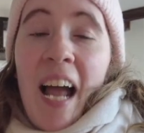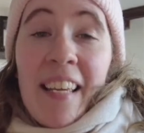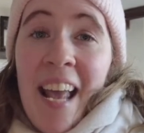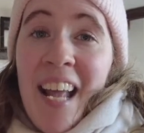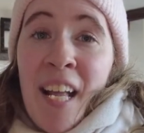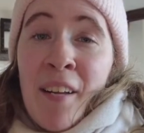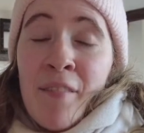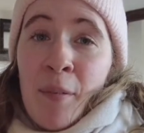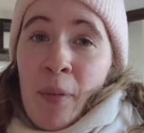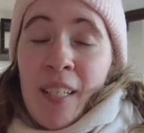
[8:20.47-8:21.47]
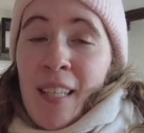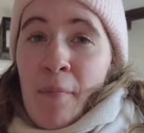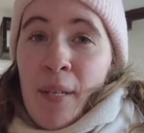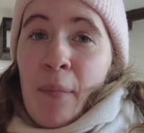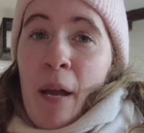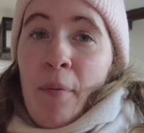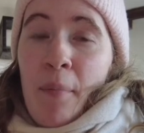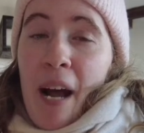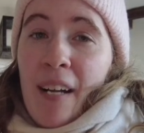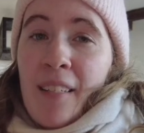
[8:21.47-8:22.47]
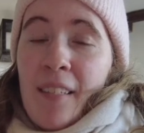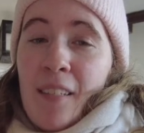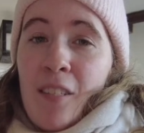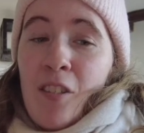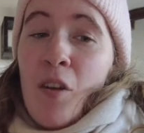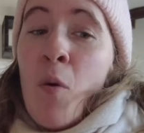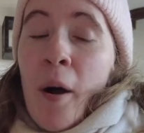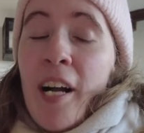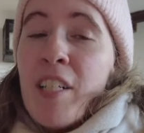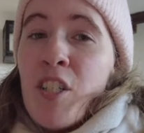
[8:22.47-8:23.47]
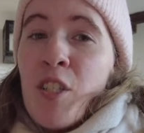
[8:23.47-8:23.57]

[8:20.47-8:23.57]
caved because I miss paperbacks so much.